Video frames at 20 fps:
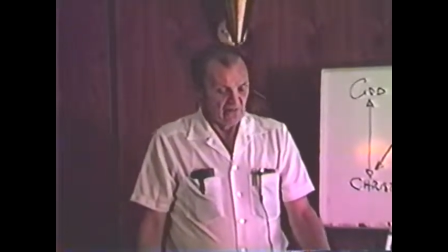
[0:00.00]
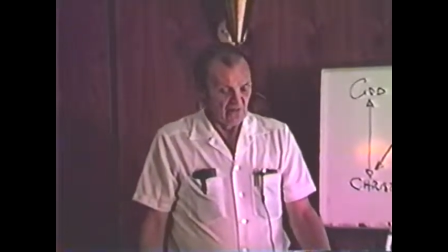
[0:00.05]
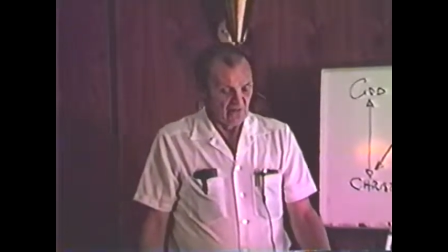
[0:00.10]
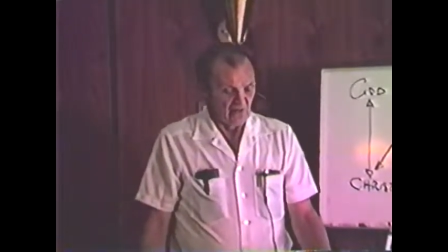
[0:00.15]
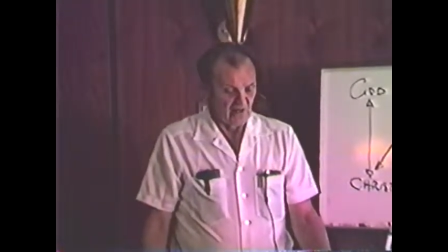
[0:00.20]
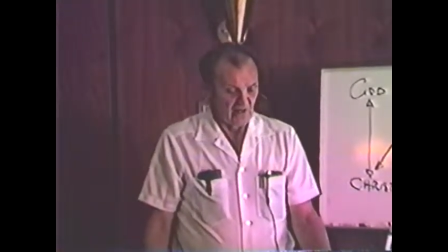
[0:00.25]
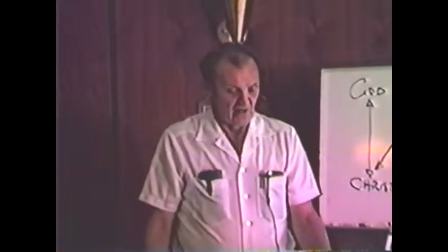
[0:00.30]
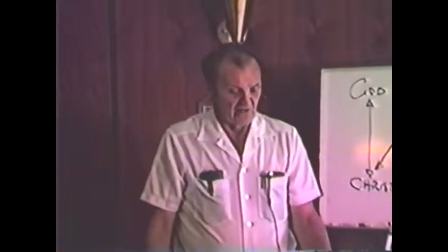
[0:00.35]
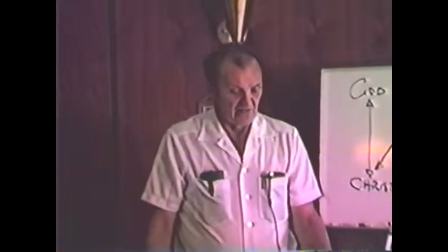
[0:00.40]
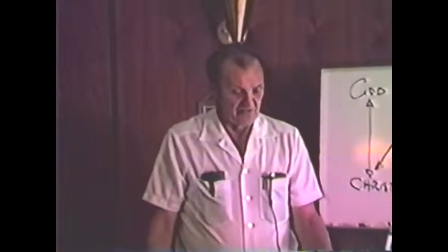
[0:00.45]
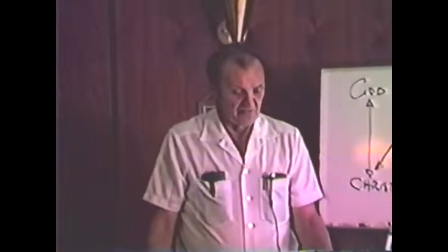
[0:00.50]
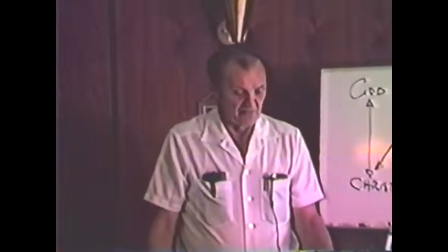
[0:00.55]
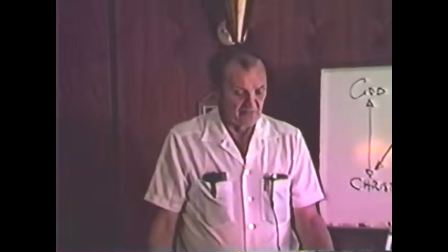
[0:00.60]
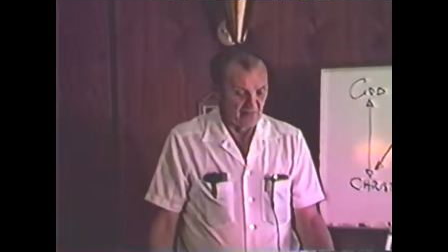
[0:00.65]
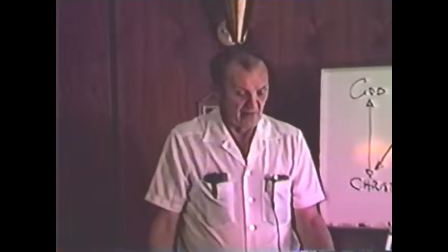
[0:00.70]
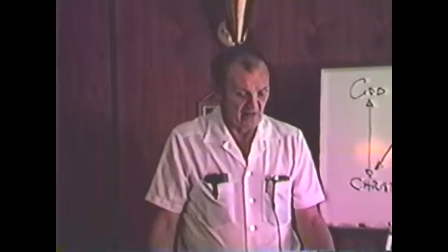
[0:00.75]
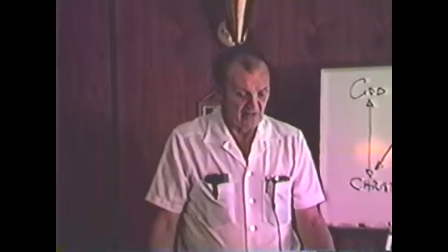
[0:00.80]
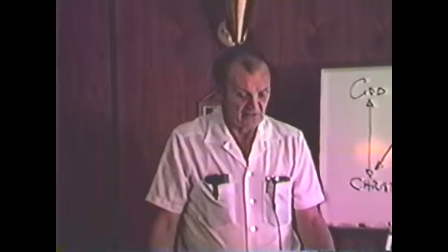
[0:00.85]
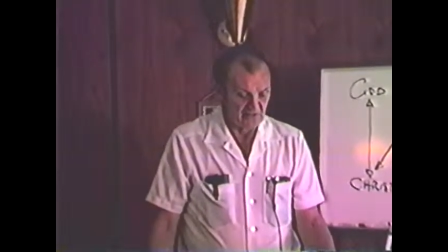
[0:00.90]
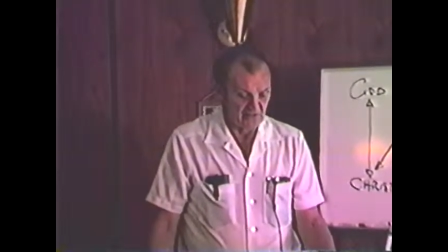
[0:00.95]
uh,
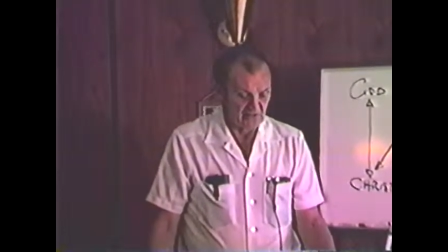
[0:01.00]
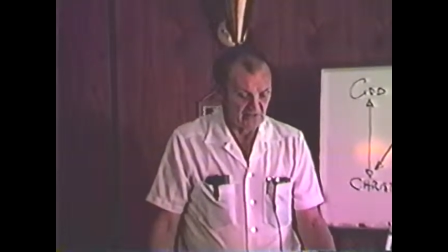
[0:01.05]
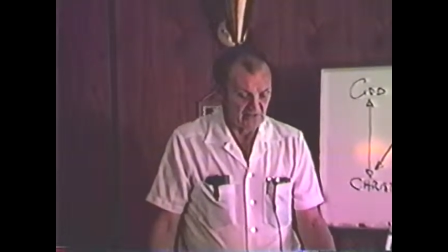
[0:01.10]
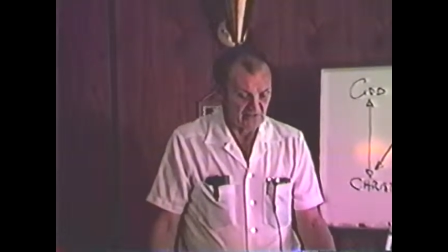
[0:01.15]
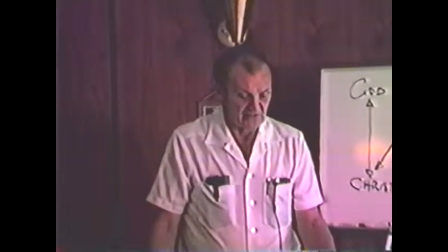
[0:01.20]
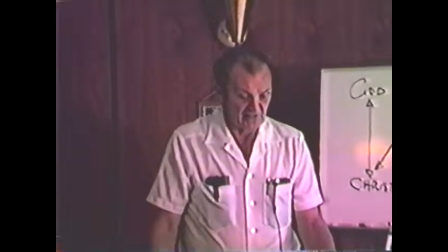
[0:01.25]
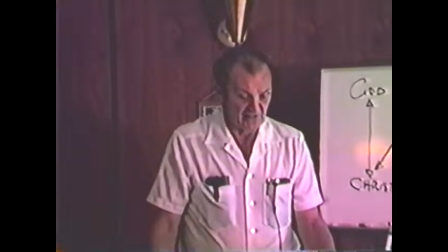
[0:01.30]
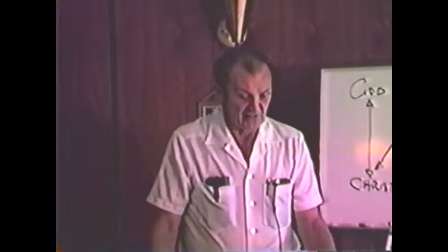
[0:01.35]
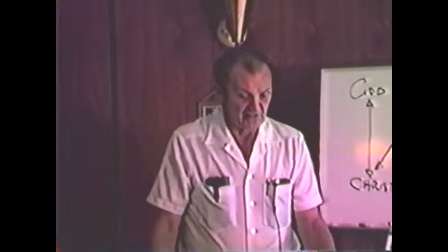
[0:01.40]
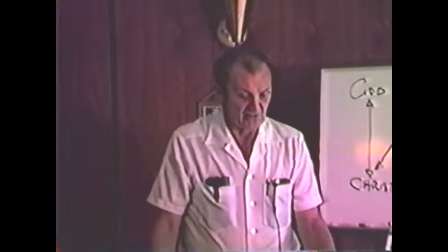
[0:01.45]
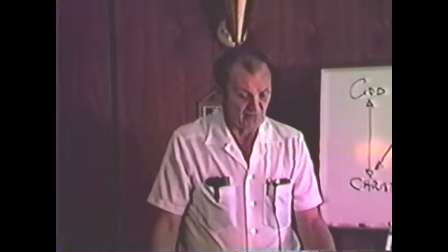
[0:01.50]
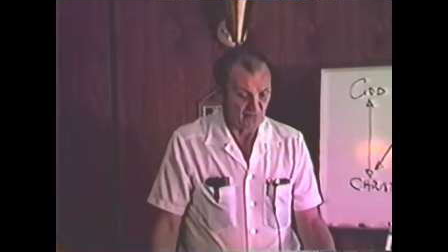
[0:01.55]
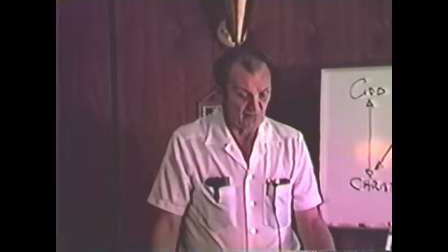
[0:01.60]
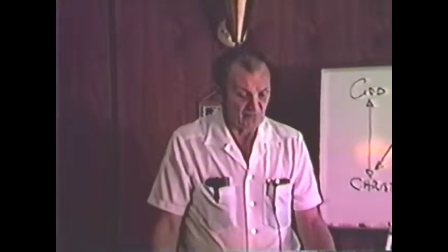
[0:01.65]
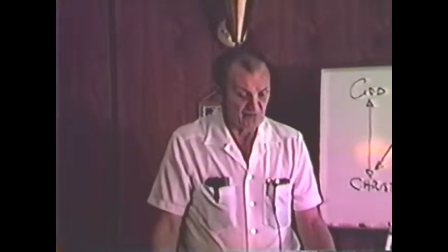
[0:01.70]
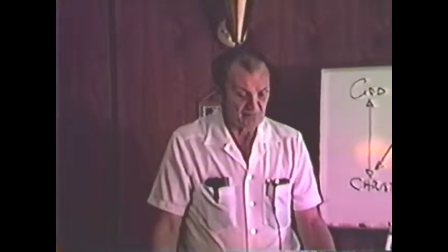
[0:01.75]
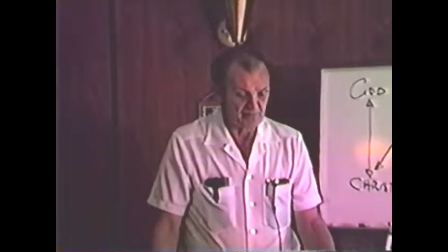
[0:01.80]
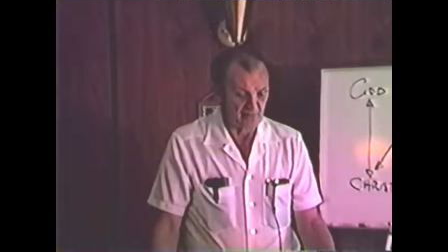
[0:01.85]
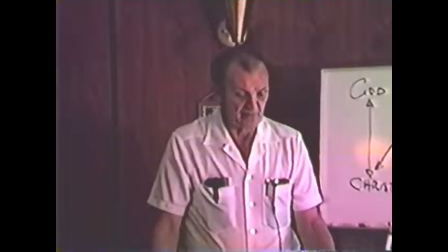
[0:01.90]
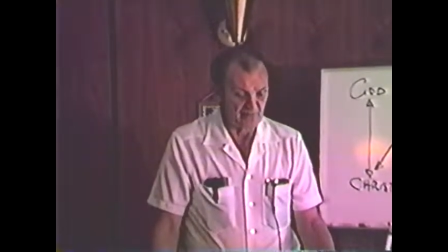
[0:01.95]
demanding and getting
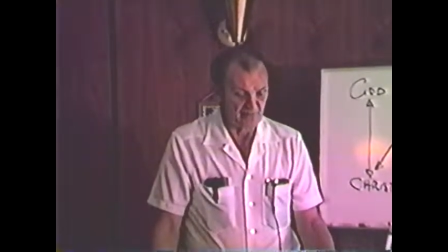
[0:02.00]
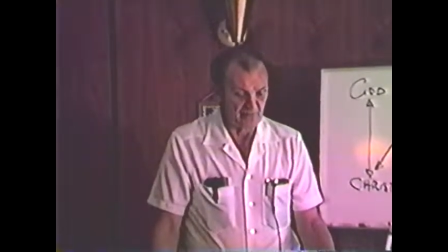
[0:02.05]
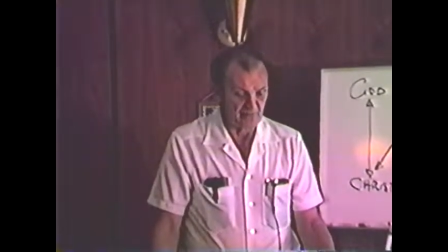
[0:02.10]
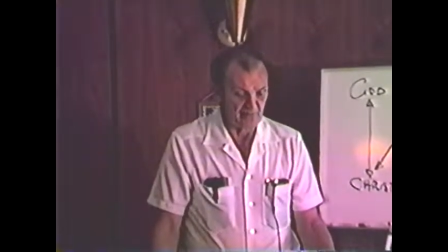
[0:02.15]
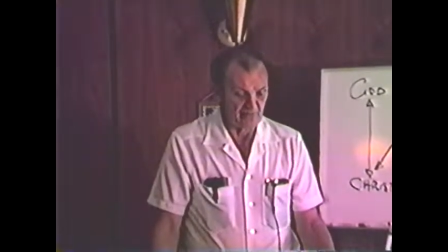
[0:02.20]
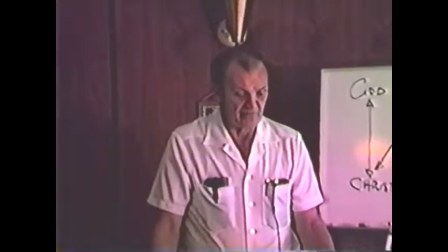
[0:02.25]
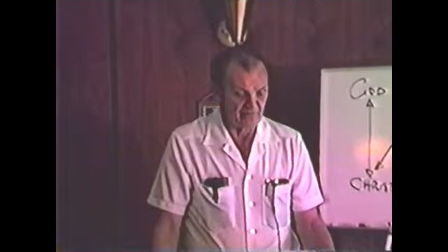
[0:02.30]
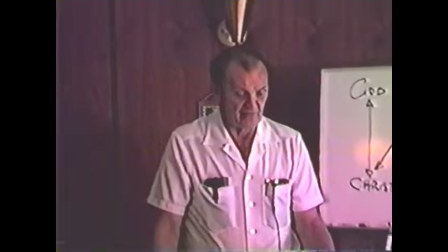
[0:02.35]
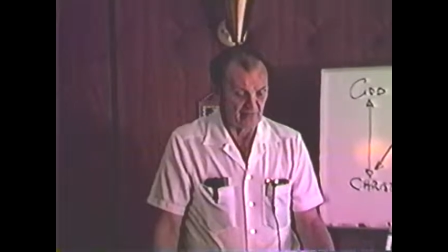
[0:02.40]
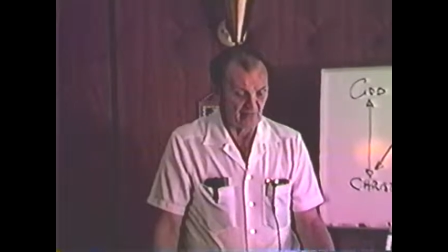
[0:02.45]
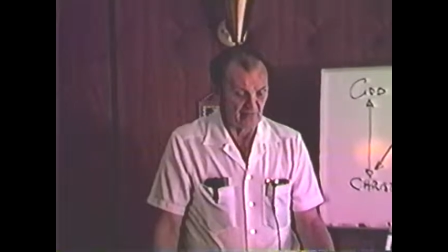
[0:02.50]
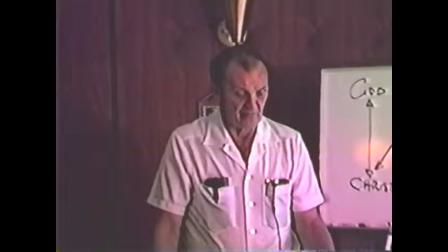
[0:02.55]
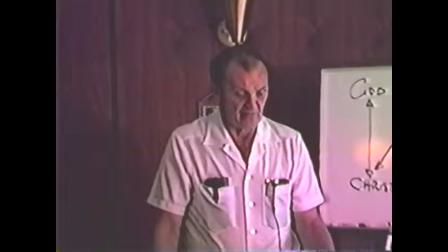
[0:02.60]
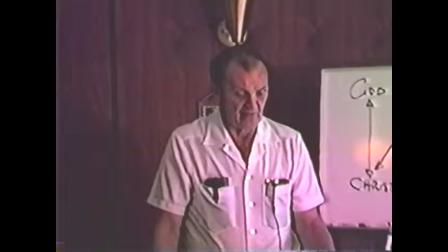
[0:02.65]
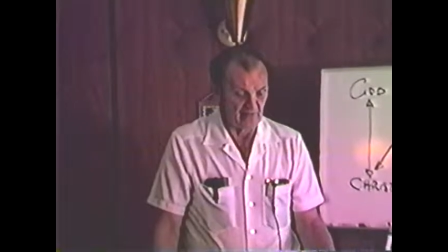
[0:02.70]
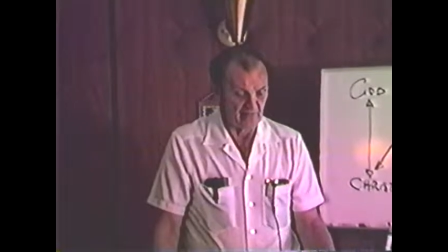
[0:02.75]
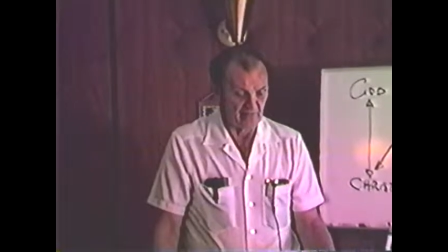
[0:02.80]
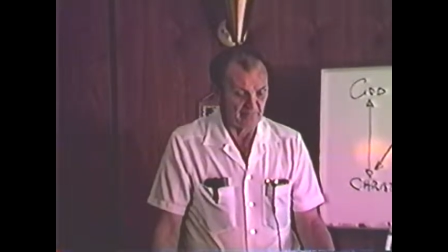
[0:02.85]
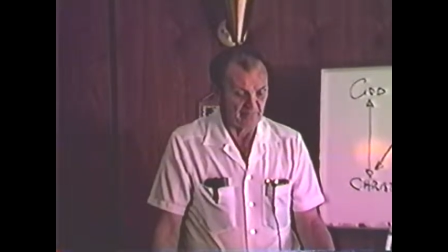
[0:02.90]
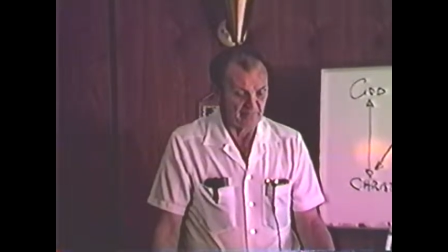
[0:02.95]
respect from their fellow
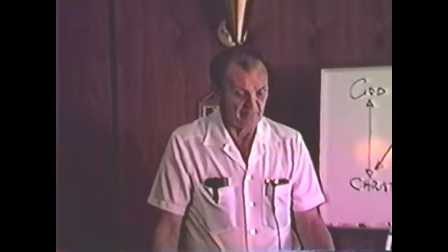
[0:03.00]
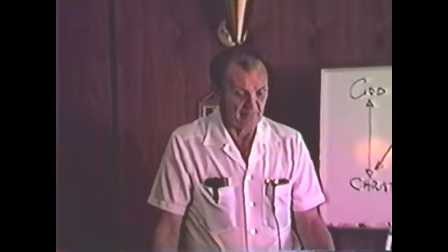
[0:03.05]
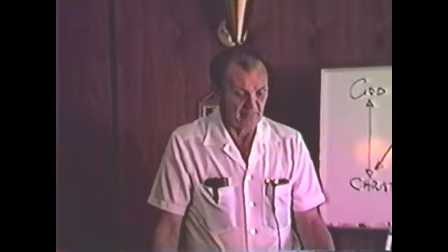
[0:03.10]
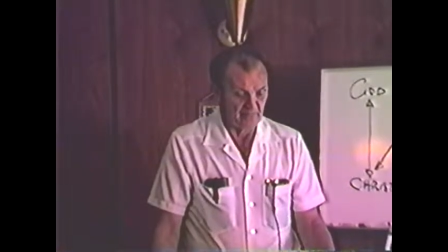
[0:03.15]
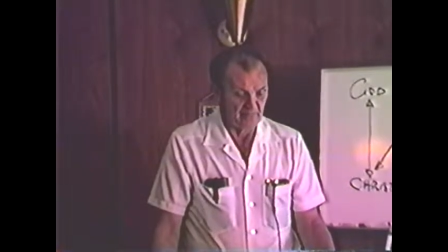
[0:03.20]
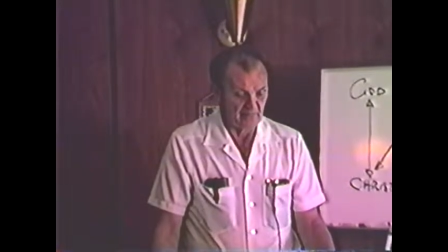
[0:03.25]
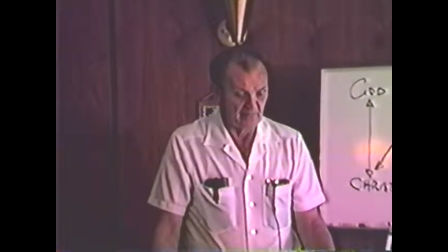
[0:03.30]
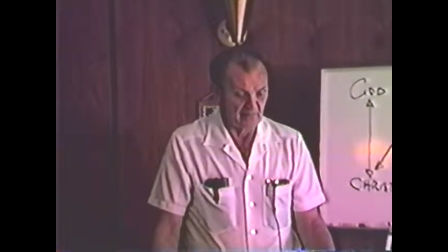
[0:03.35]
men,